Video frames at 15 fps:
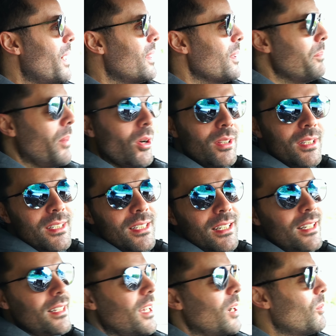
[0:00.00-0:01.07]
And the bowling
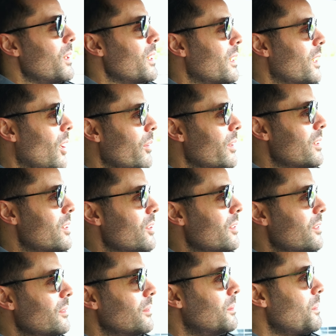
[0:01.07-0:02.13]
center that we are going
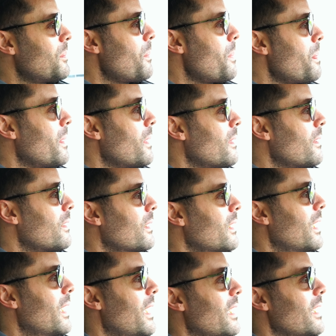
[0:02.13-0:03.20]
to
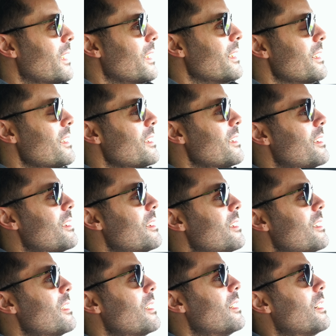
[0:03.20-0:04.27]
is
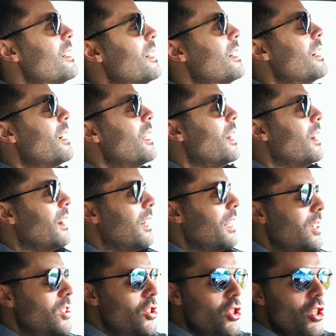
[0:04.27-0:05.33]

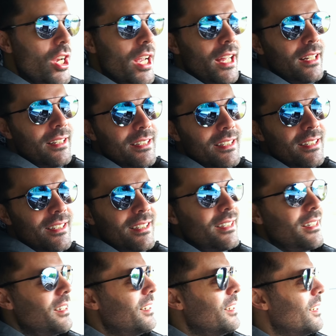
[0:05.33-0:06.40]
legit
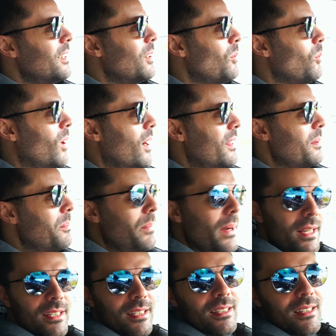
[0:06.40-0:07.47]
one of the
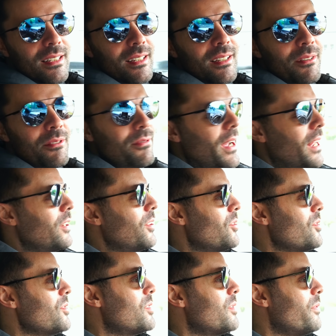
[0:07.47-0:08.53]
best
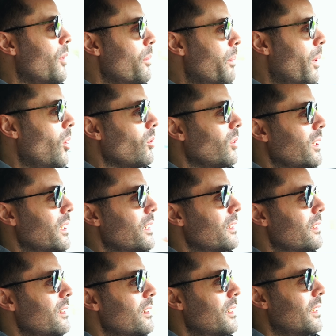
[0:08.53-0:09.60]
venues for
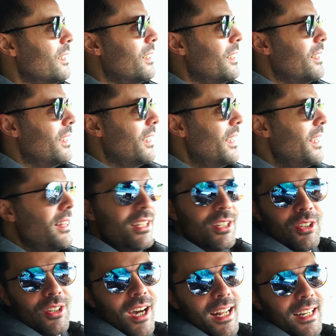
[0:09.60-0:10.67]
bowling in the
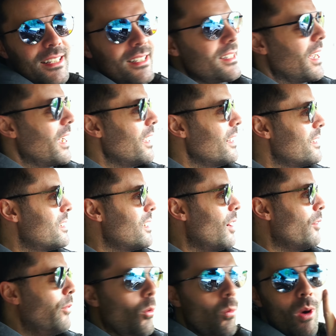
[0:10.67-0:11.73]
United States
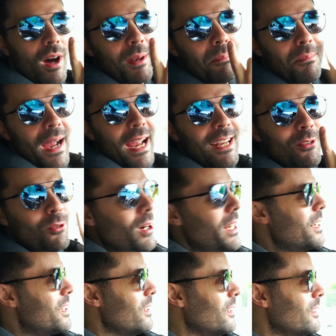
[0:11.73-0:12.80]
for one main
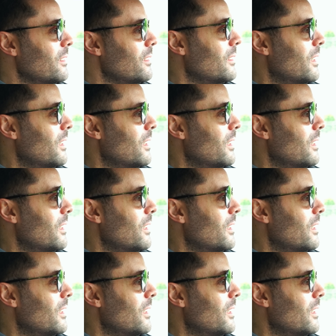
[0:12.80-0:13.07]
reason.